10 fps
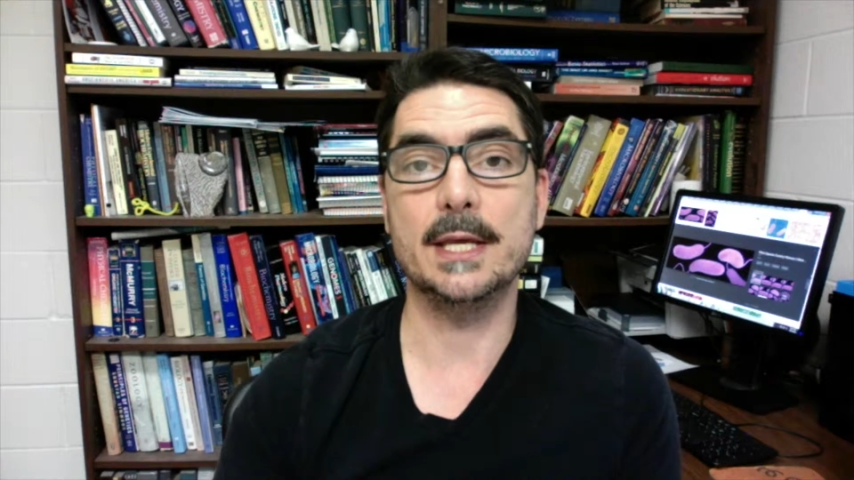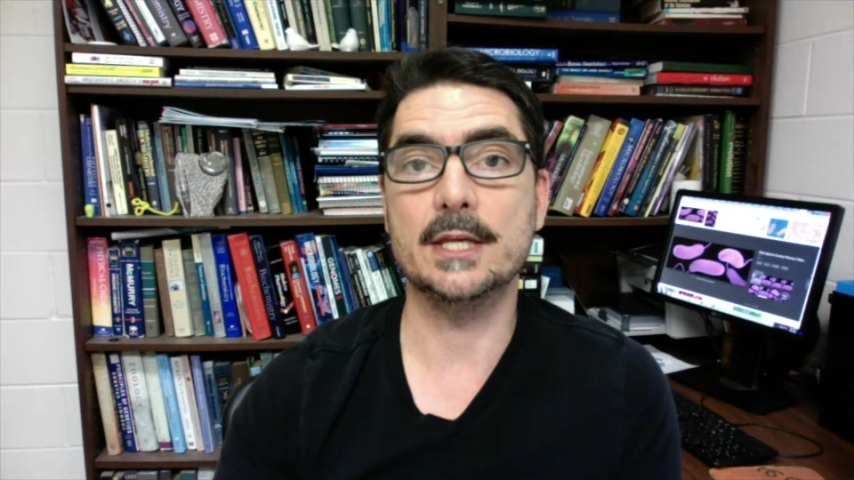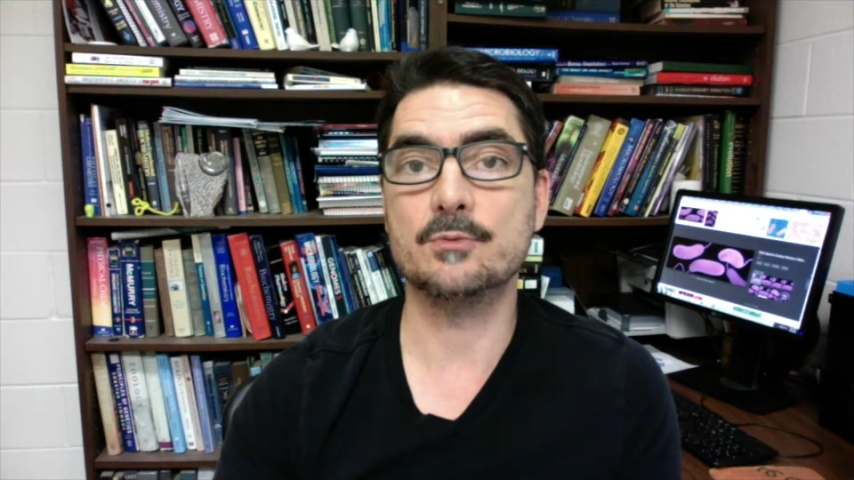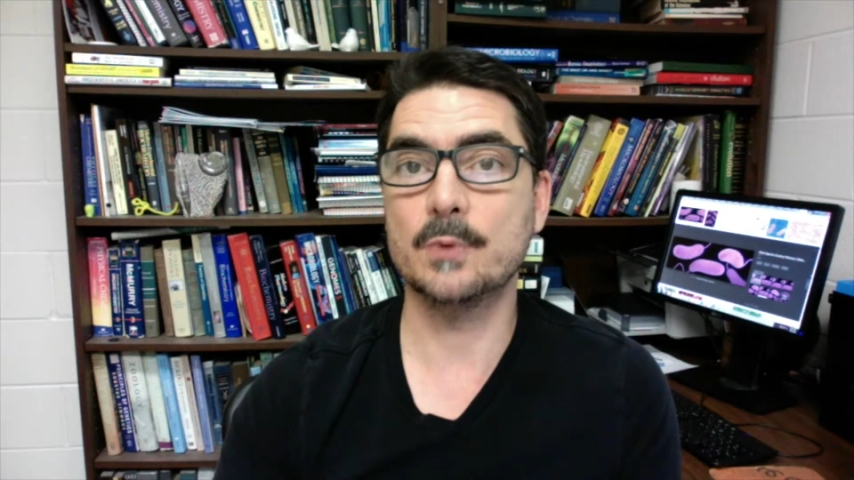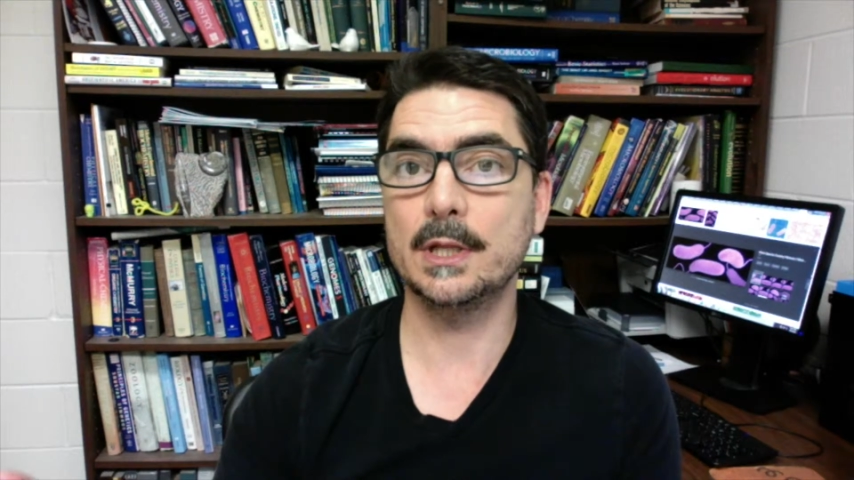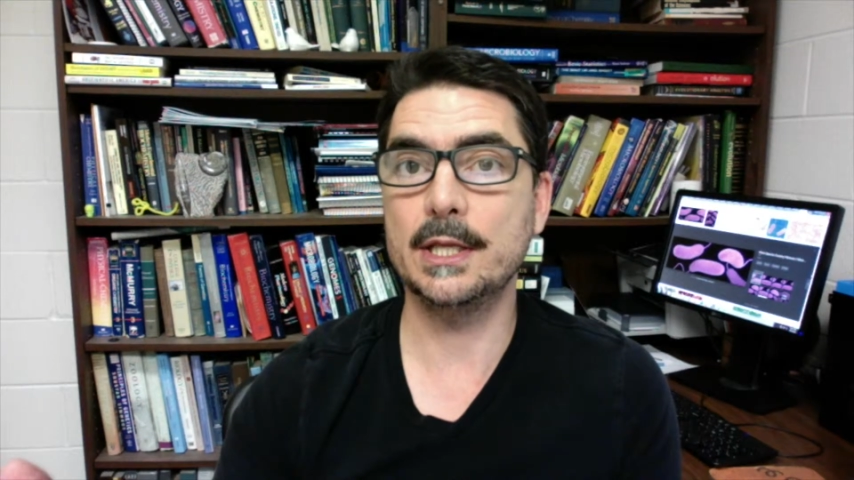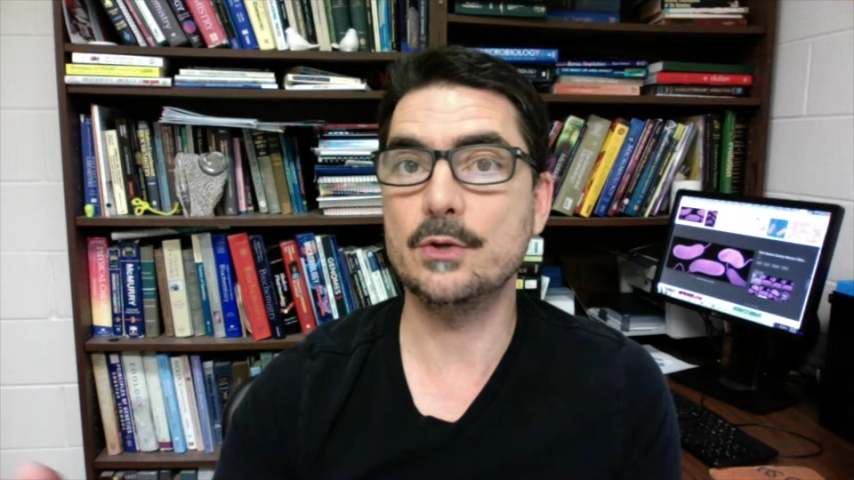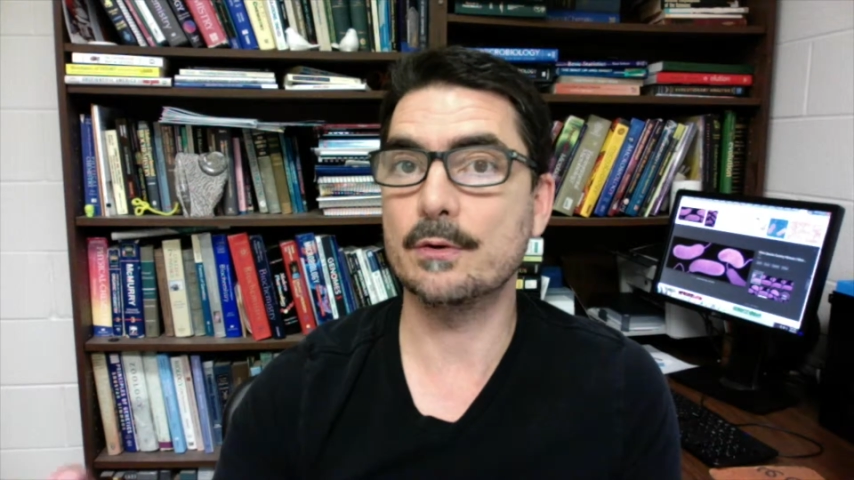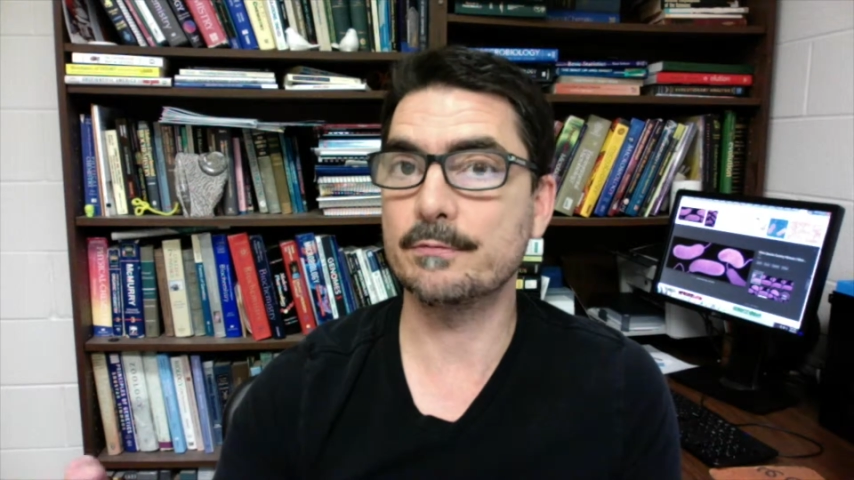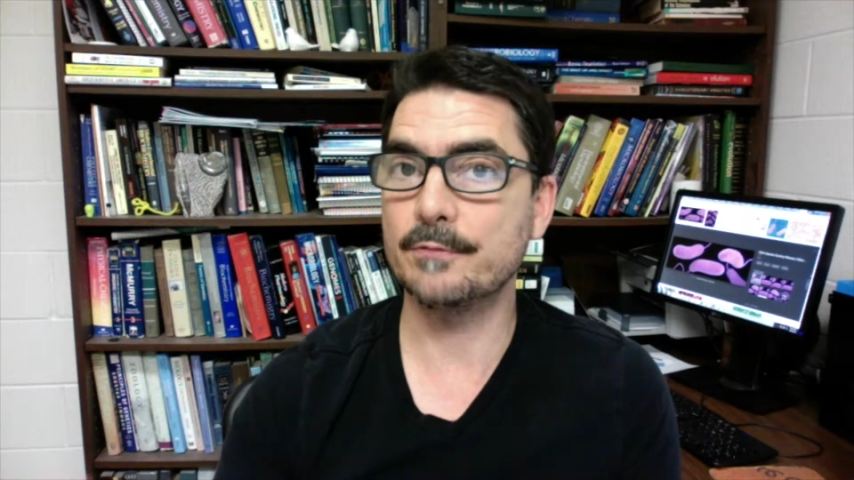is really
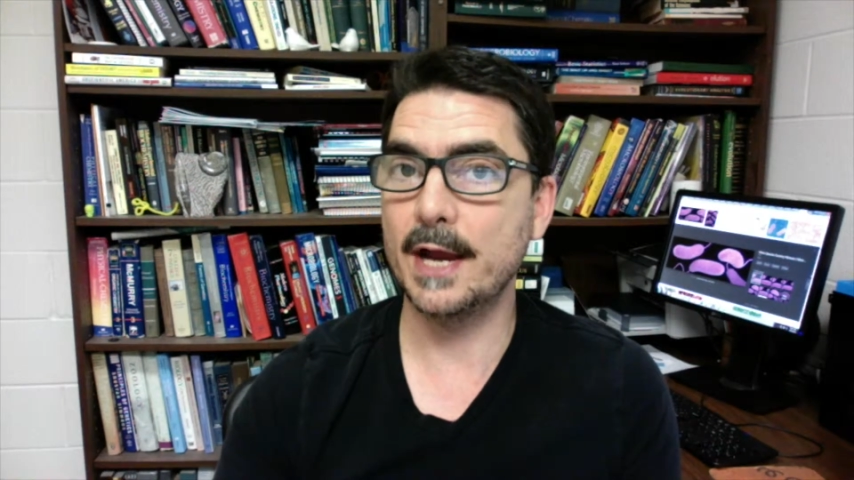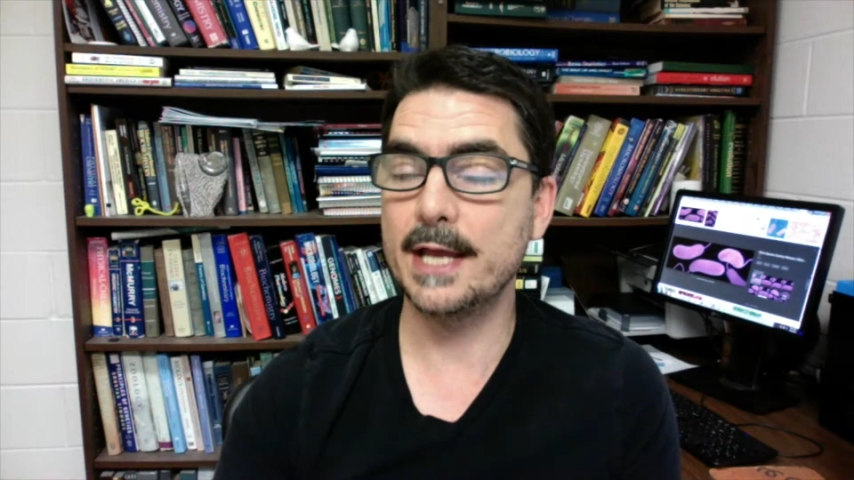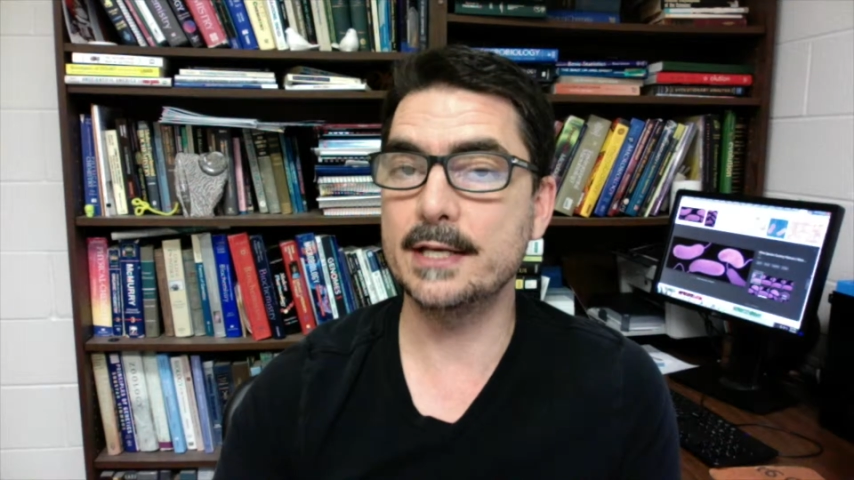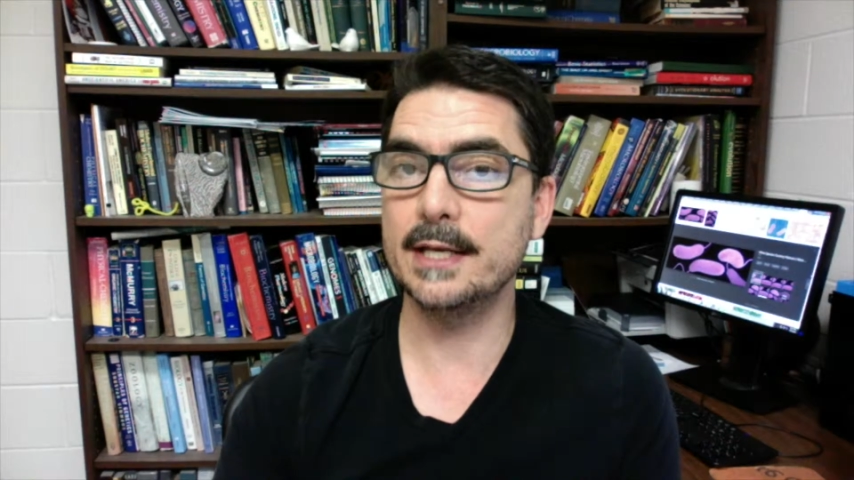your friend,